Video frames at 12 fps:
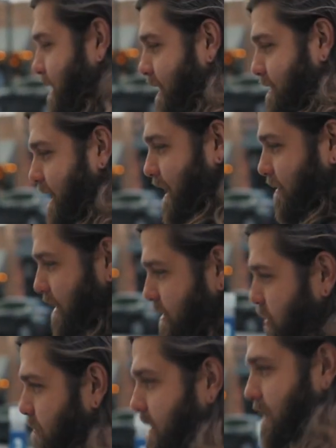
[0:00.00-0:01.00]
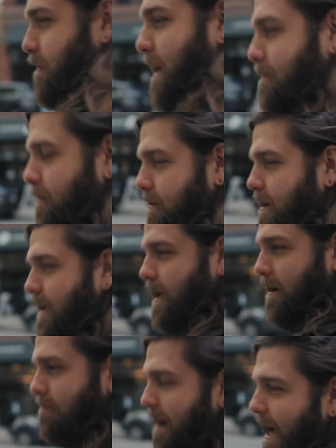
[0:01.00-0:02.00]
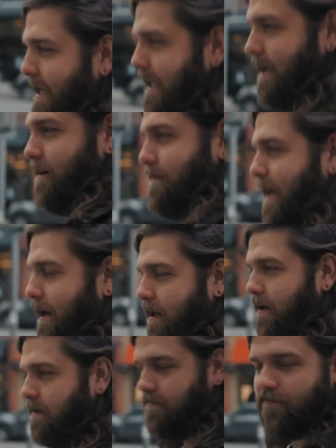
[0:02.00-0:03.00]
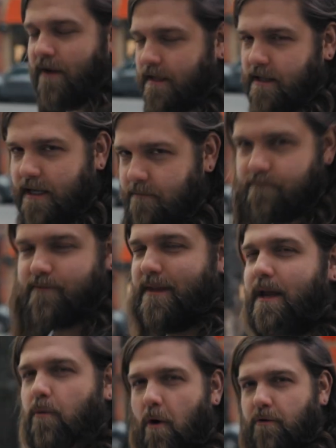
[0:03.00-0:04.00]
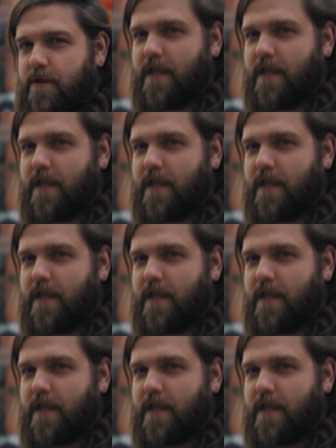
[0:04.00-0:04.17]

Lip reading: on gear, and too many people buy gear that frankly they won't